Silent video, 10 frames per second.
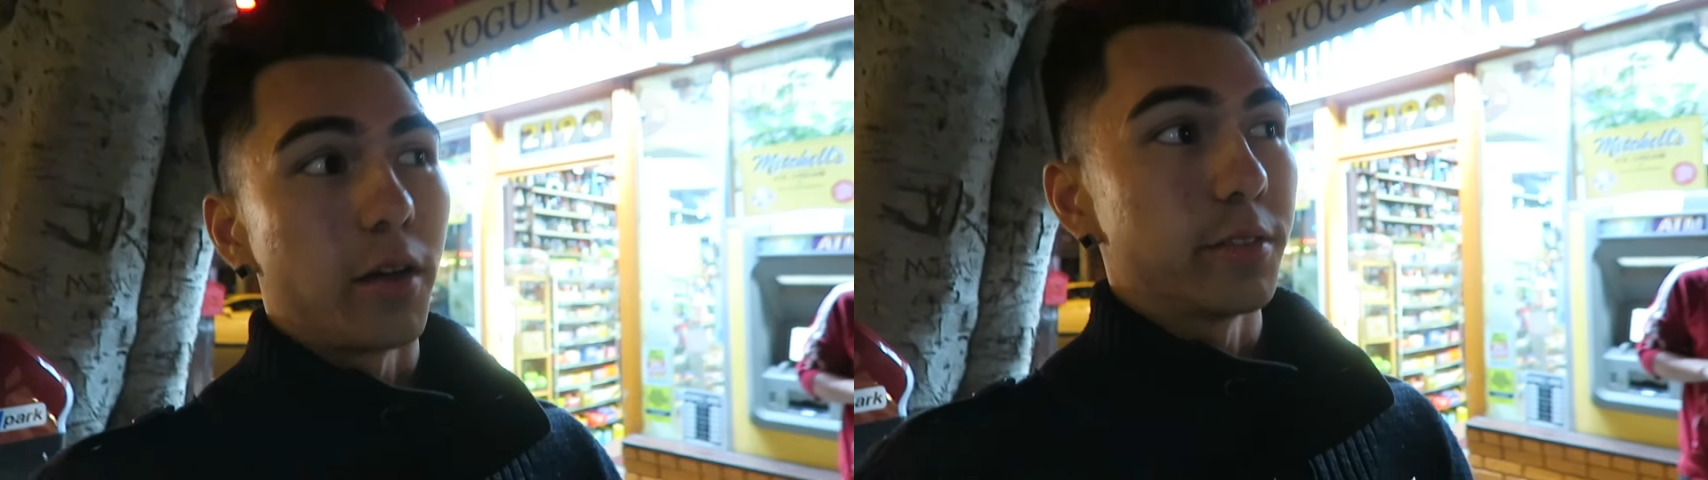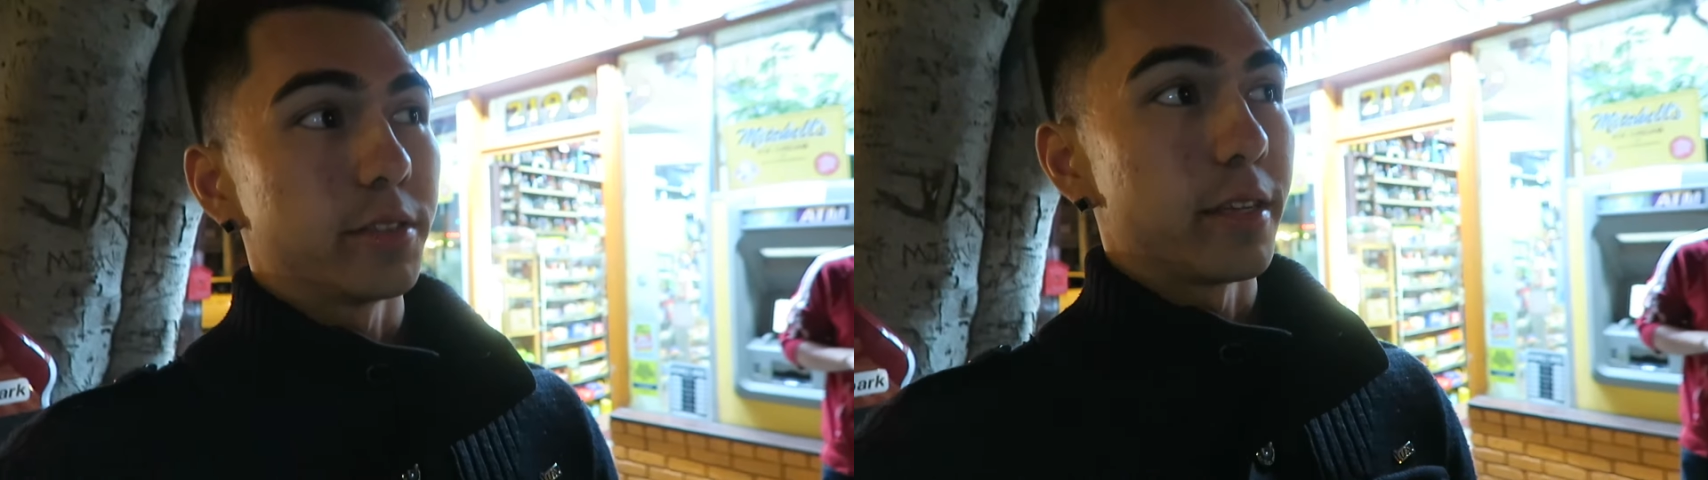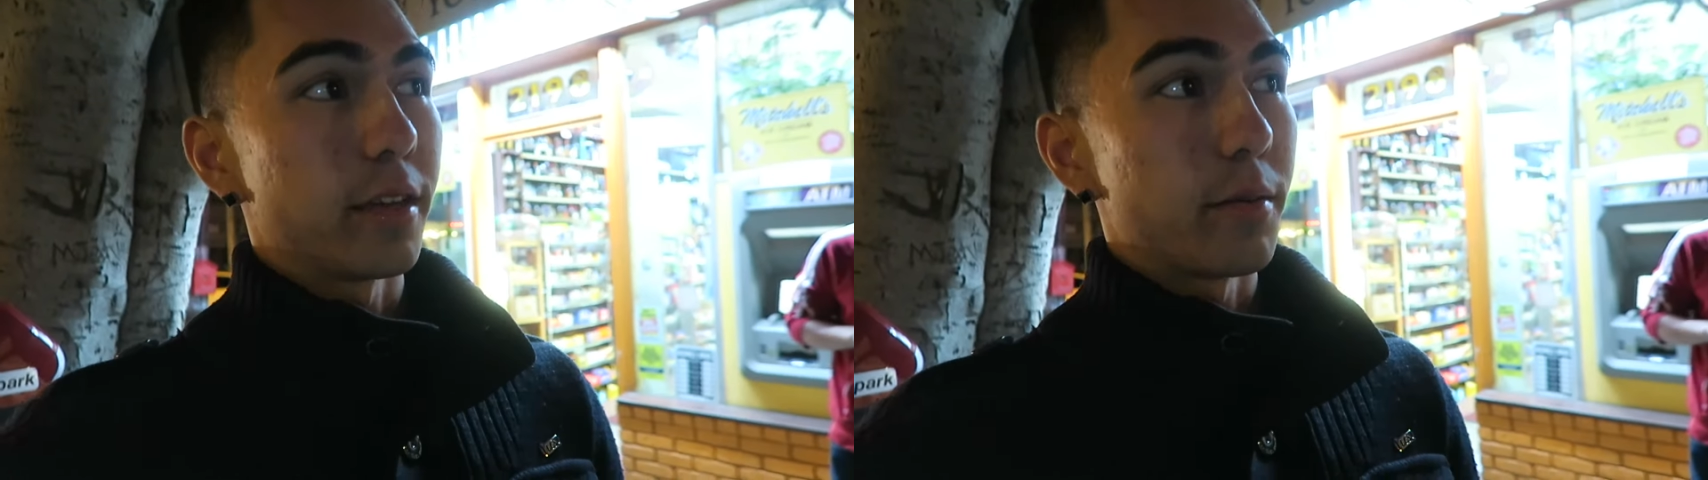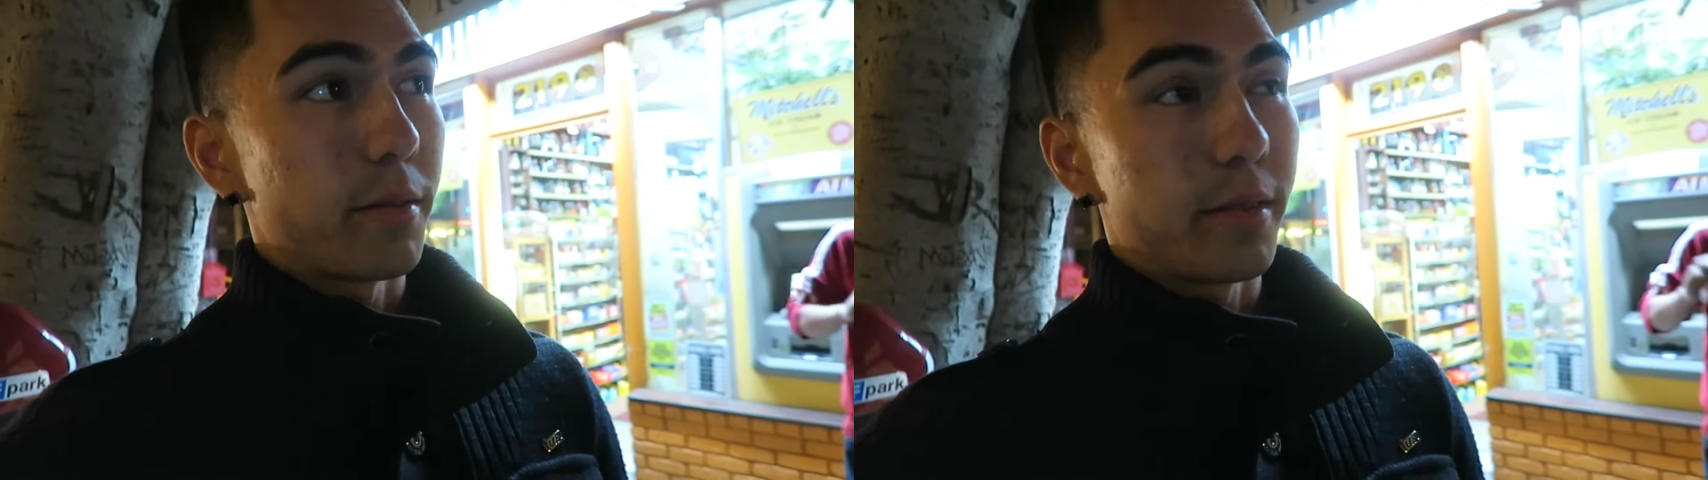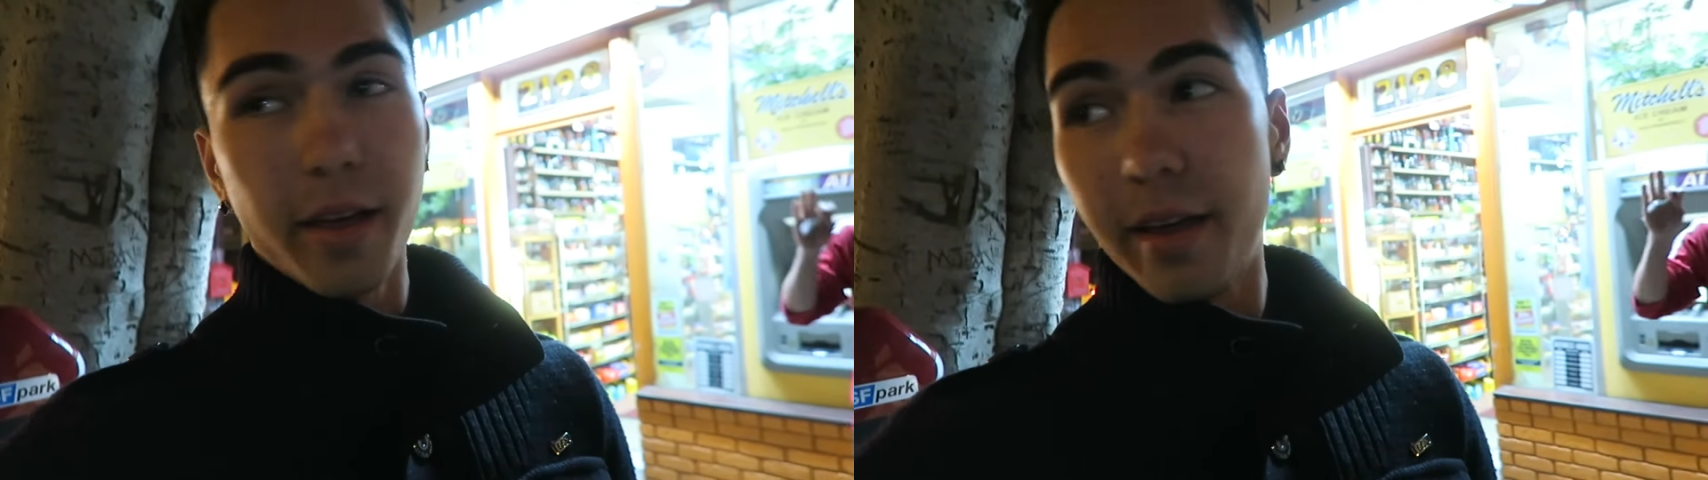Obviously, get on
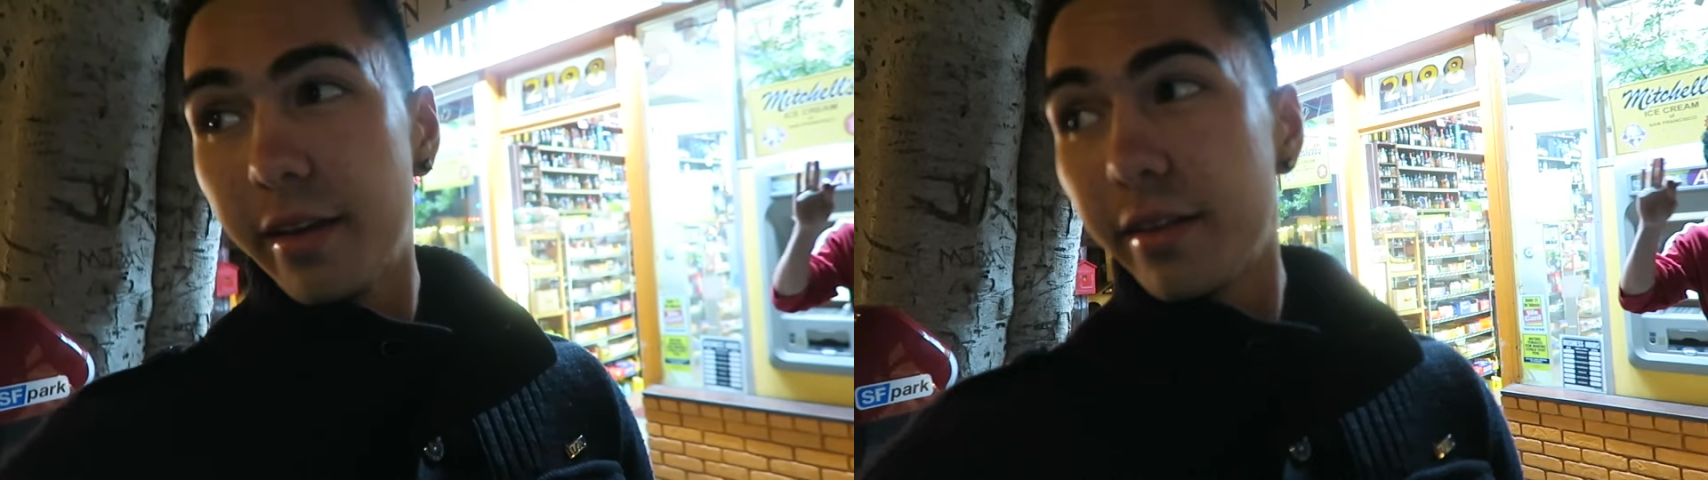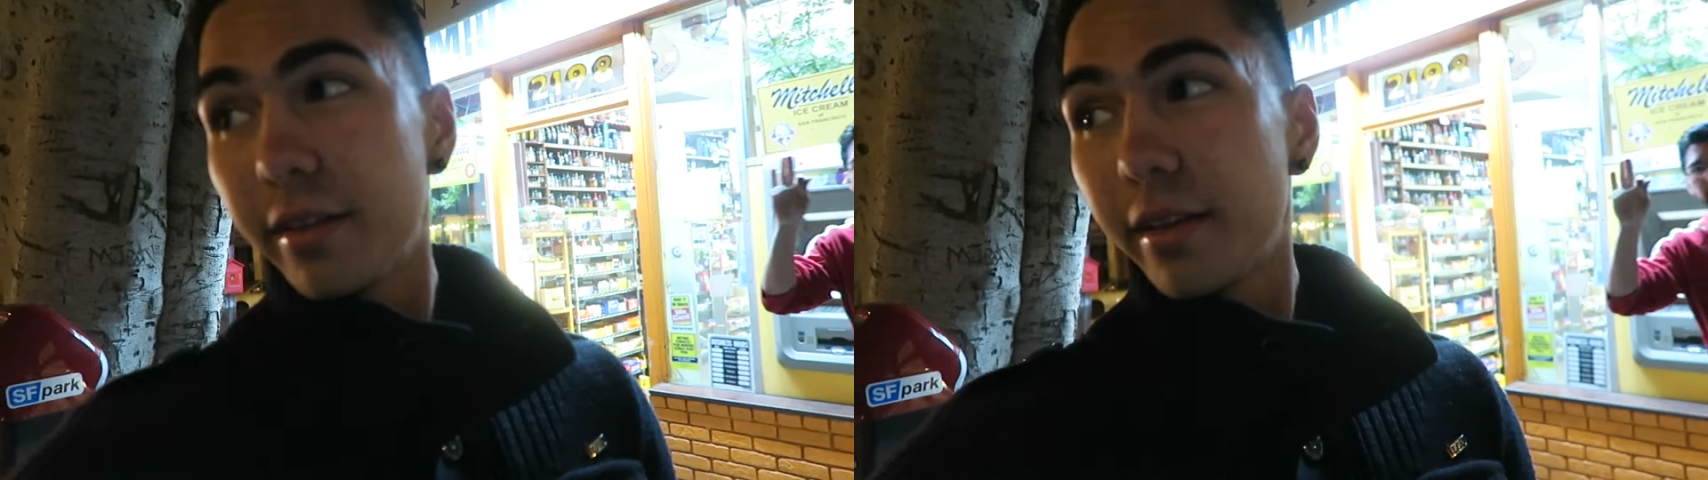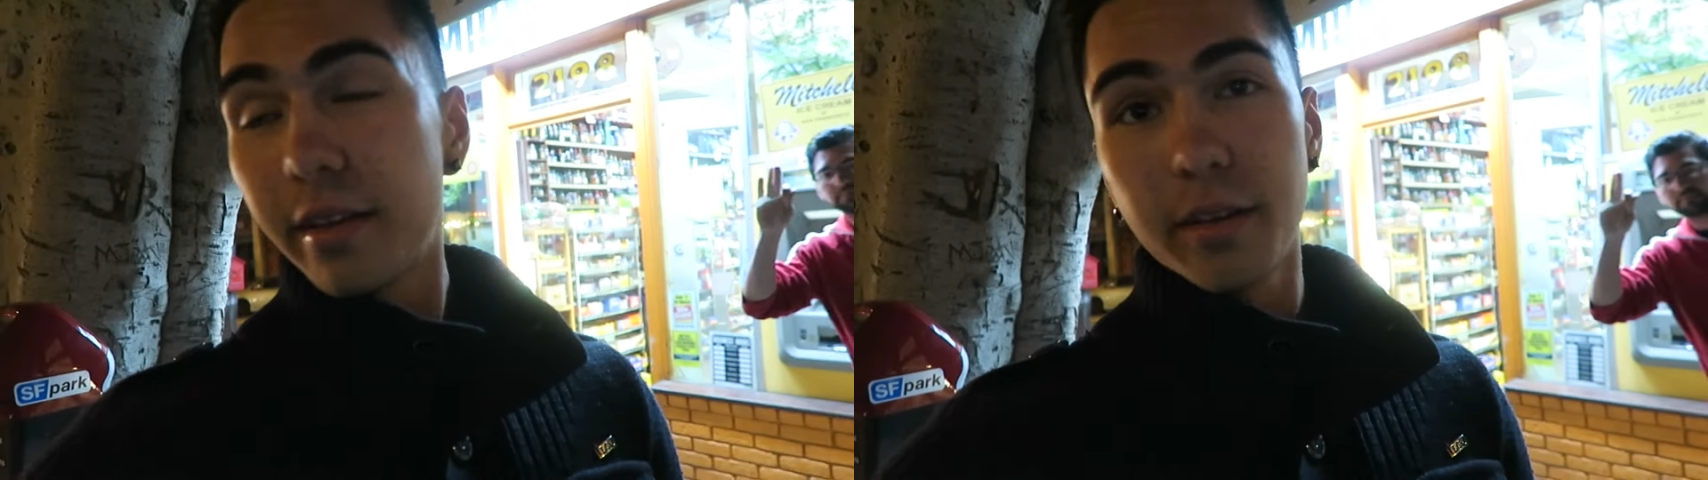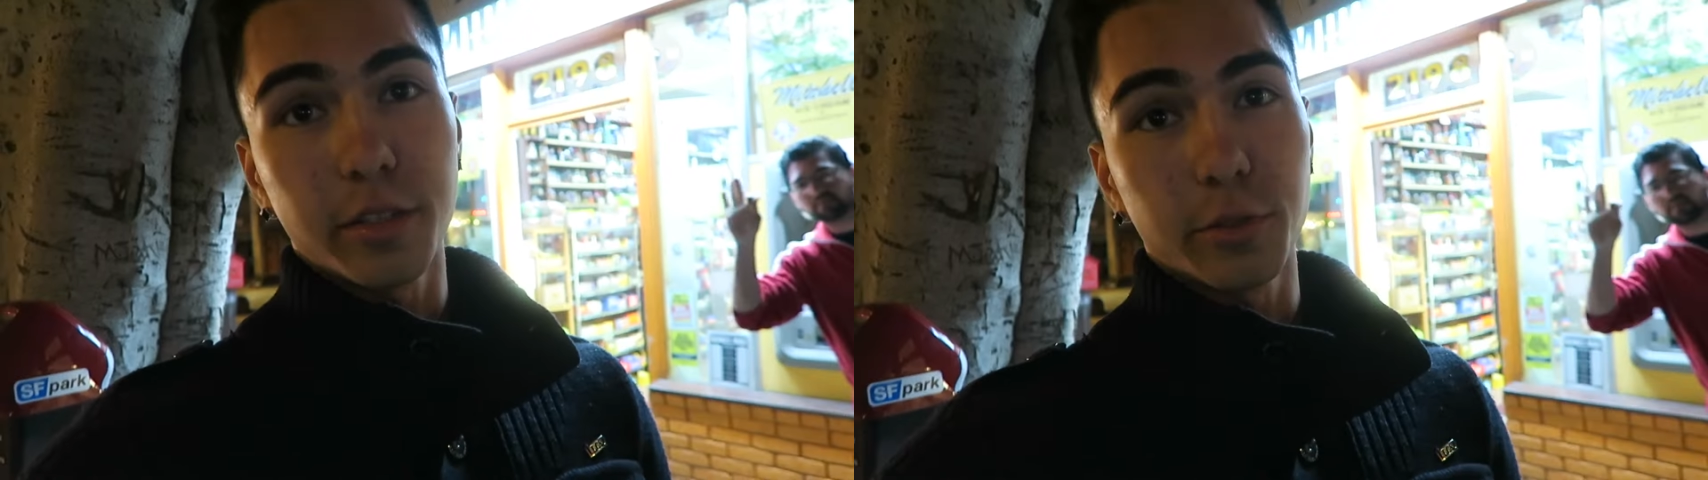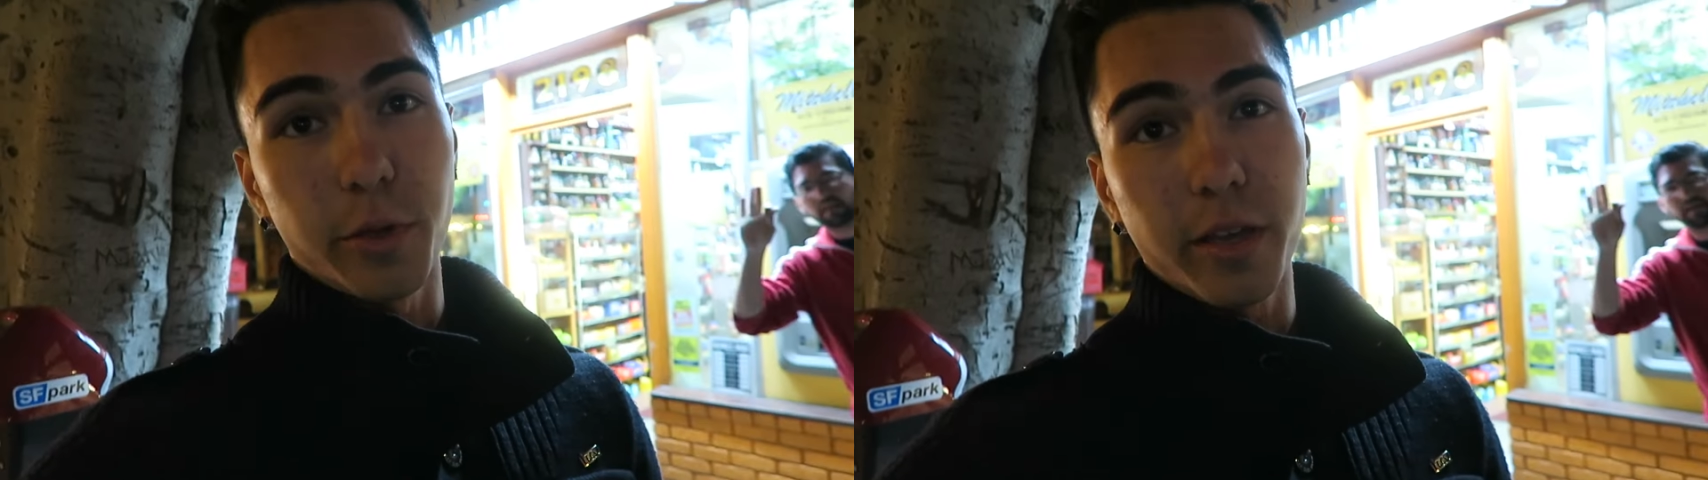my diet
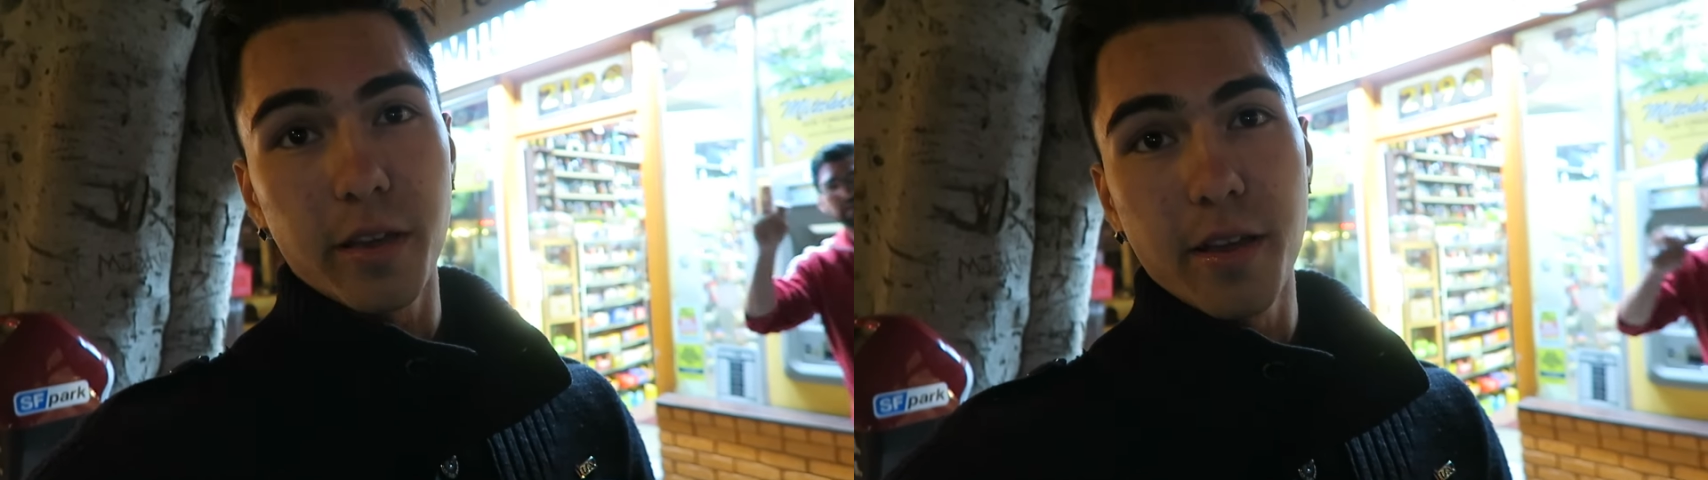next week.